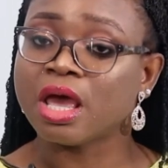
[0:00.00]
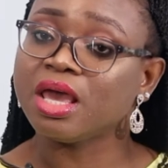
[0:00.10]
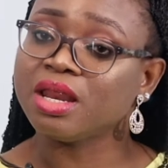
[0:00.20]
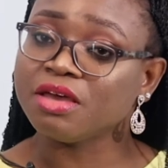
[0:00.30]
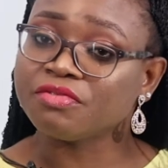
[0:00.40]

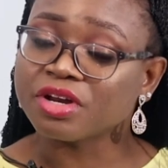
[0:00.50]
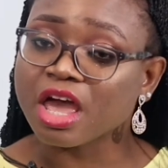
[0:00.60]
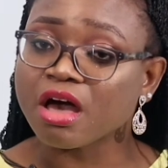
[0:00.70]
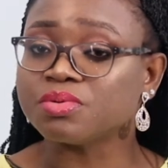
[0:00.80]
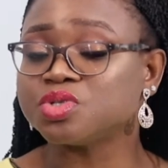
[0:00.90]
It even
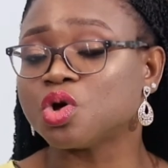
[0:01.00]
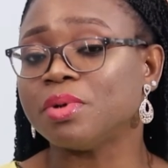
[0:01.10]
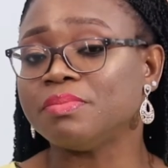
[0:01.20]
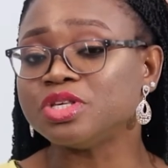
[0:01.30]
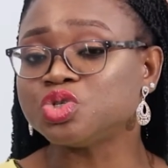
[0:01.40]
helps your
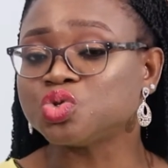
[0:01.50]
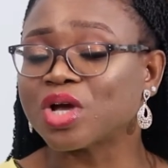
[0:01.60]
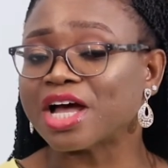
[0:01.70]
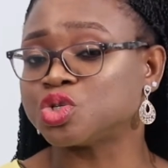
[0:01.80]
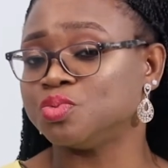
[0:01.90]
baby's
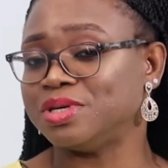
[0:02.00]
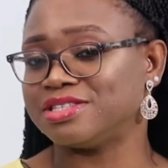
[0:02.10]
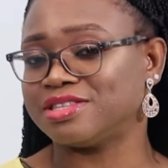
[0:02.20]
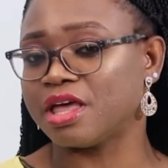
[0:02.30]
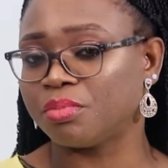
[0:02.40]
sugar to be
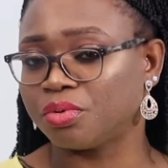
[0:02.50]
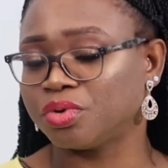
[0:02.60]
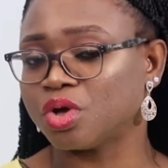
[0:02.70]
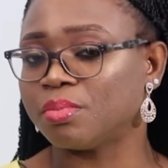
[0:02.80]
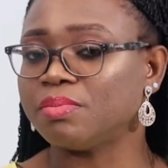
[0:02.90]
stable.
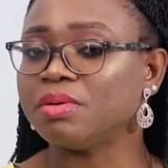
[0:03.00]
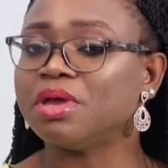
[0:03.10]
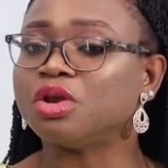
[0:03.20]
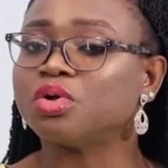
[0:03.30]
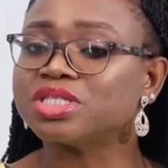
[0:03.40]
Your baby
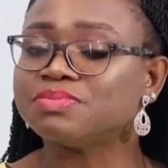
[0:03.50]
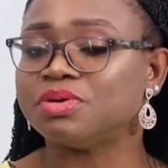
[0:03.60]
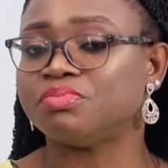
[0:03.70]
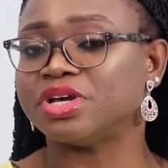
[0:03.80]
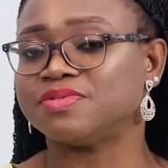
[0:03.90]
may not be
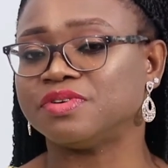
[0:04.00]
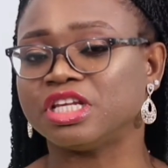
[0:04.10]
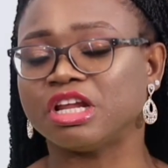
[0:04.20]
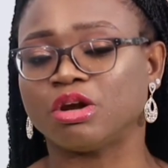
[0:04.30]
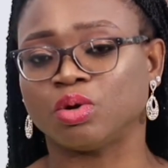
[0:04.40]

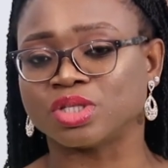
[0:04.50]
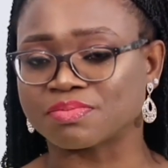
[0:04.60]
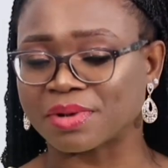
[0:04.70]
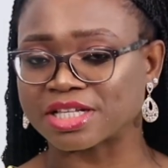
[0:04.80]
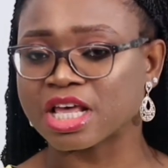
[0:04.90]
breastfeeding a lot,
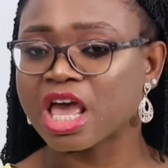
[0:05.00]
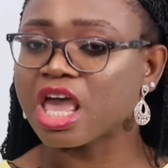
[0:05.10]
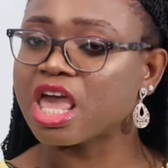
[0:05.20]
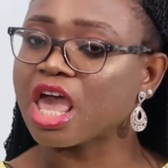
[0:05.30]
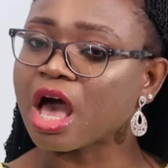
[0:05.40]
but
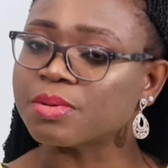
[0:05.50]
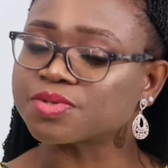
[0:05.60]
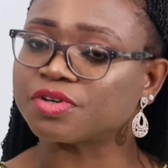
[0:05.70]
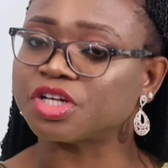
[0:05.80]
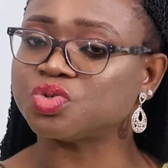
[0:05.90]
it helps
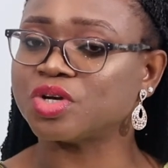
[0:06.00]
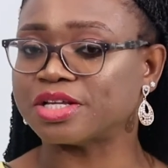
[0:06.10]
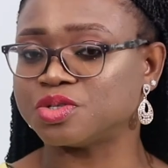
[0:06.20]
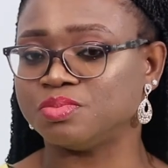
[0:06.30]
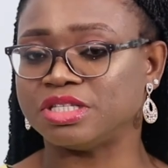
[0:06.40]
for the
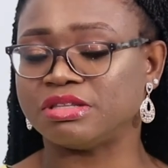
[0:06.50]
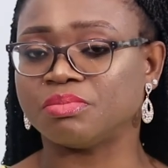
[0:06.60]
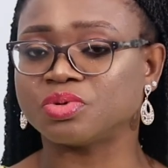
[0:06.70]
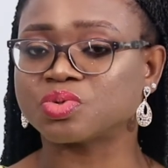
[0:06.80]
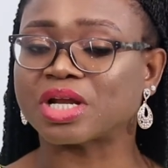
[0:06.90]
sugar to be
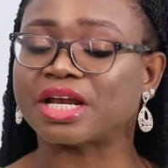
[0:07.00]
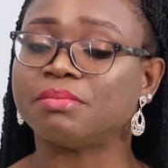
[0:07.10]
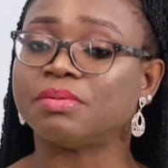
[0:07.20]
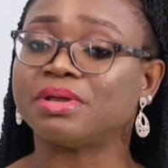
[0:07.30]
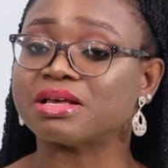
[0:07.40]
stable so that the
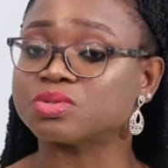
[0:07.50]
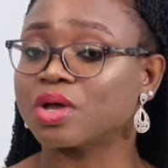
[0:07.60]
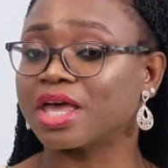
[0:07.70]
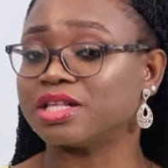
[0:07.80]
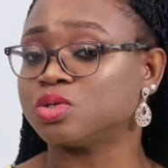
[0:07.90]
baby does
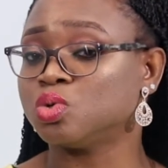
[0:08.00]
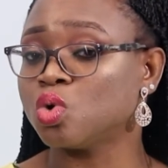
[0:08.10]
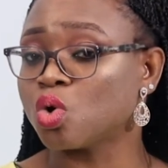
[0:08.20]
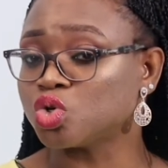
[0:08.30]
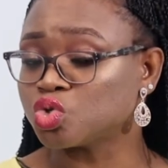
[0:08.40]
not get
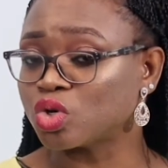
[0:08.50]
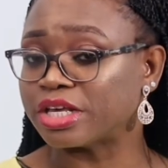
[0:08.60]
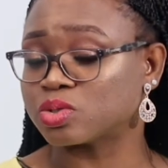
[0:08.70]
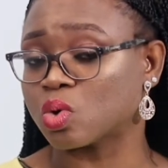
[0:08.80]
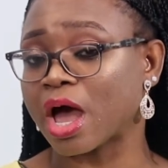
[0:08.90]
low
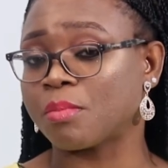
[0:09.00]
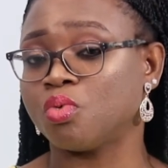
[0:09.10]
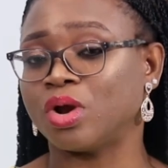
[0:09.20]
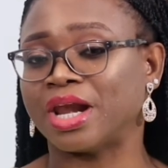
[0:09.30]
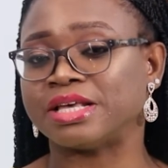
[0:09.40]
sugars or
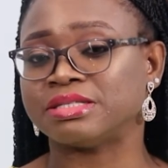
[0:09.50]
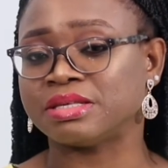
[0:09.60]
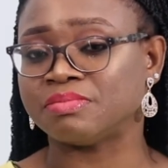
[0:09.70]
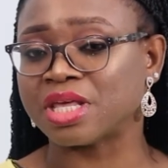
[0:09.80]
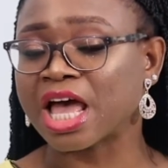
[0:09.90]

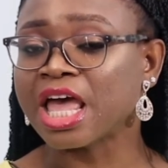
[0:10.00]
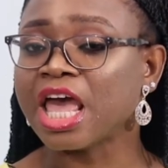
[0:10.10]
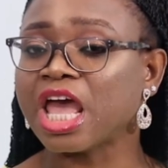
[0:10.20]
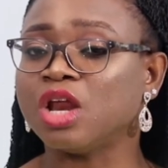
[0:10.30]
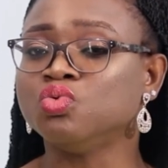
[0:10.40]
hypoglycemia
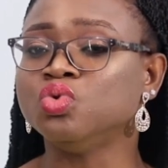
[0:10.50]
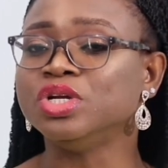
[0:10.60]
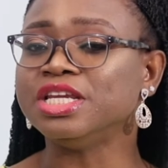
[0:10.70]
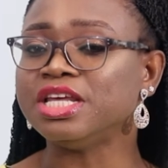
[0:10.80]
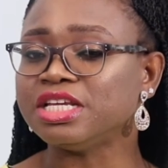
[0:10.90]
and will
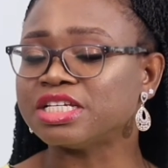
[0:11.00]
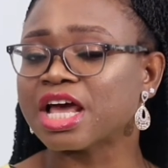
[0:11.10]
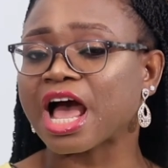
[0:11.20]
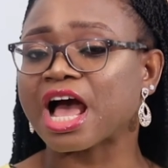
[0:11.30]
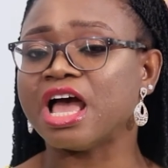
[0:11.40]
need
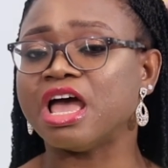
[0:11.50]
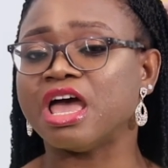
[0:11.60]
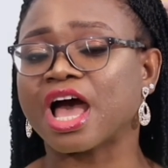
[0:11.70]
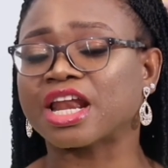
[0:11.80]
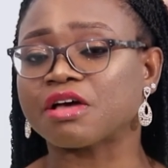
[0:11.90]

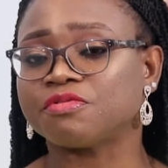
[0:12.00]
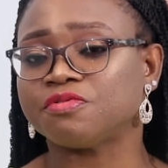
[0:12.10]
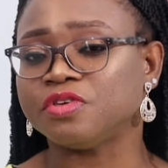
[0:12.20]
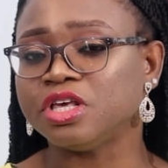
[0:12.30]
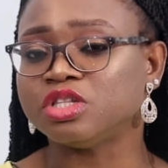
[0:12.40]
other
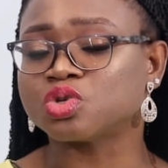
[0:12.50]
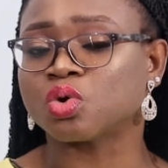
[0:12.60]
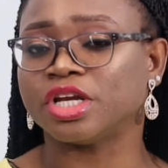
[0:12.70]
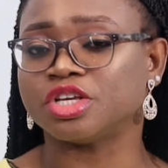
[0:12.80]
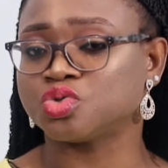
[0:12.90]
feeds
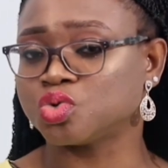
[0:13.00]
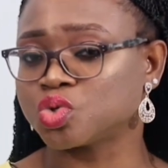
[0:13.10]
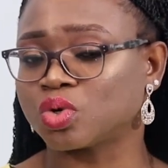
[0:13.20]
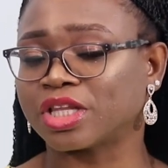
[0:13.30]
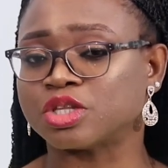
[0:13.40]
or dextrose
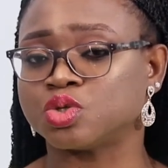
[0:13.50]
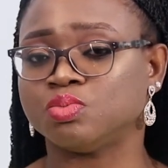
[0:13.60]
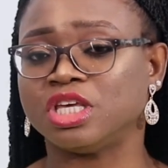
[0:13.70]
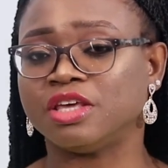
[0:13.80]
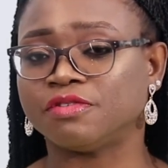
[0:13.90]
water to
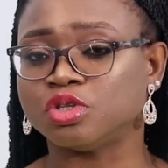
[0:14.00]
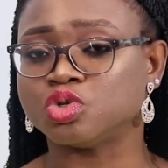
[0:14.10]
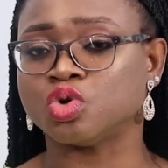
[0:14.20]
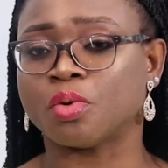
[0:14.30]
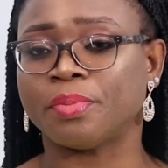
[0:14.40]
be given
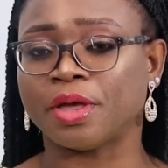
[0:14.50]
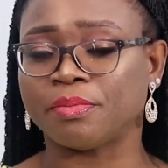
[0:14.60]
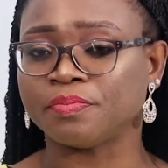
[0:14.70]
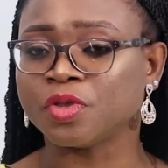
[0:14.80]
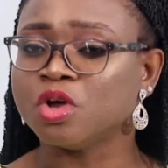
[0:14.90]
to your baby.